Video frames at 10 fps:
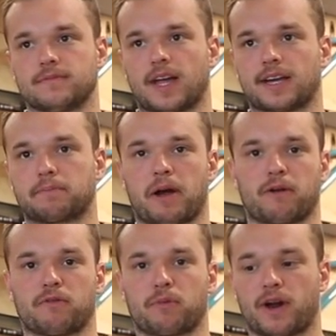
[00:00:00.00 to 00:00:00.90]
Like
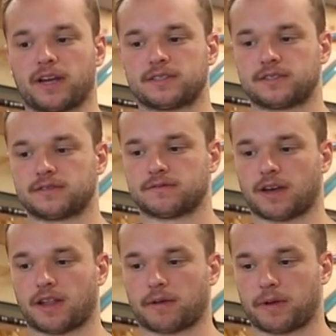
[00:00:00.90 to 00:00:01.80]
powerful brakes.
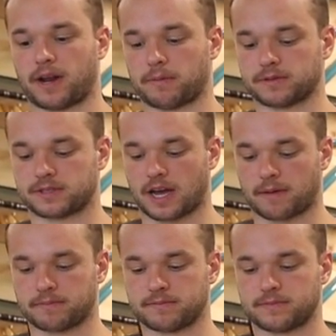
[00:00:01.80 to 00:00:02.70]
I like being able to
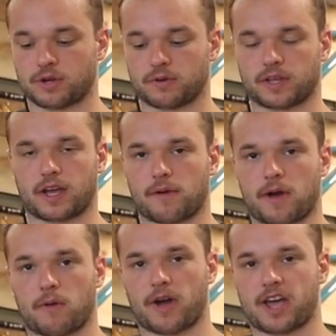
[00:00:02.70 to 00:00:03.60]
stop. Don't really care
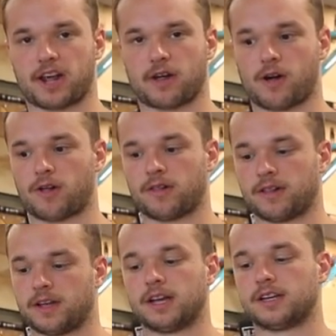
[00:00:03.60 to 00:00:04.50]
about weight at all.
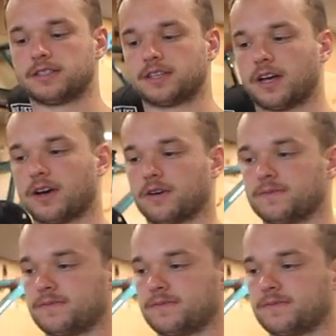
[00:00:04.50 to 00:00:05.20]
So